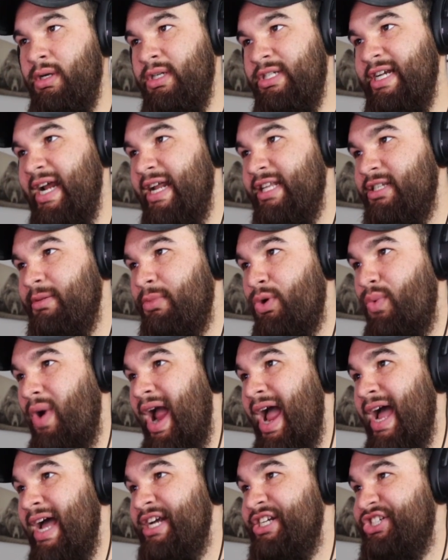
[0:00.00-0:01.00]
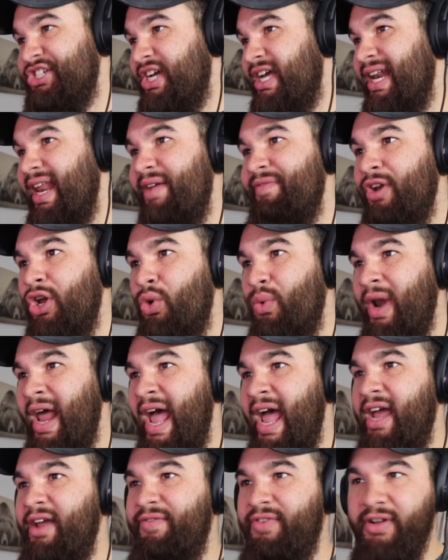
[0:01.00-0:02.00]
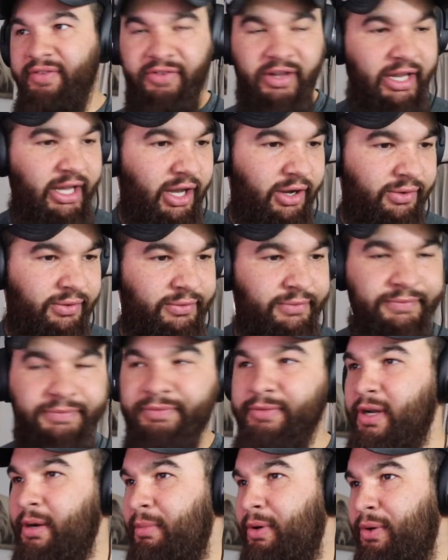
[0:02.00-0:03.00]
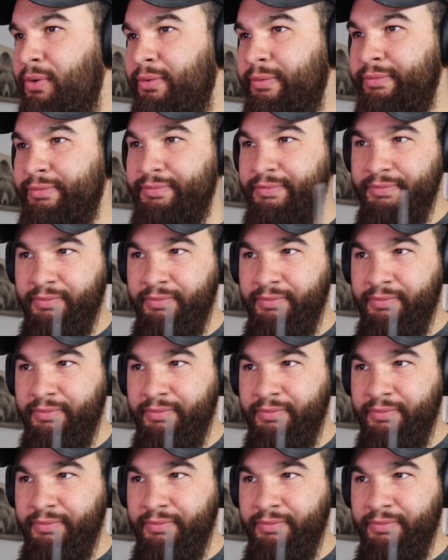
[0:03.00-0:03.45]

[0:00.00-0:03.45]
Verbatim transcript: Shout out to Mirage1109 for the video. Come on.